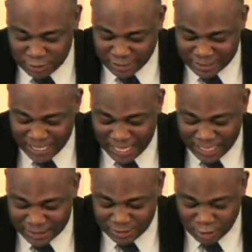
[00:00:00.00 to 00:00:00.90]
that
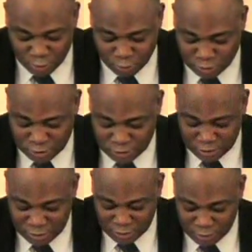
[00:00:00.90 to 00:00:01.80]
God knows
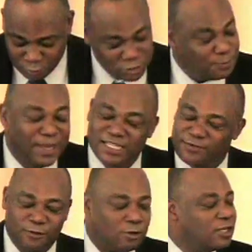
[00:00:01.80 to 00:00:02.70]
what's best
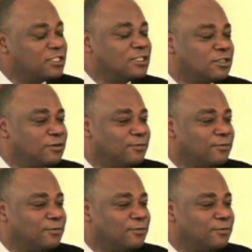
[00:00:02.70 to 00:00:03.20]
for us?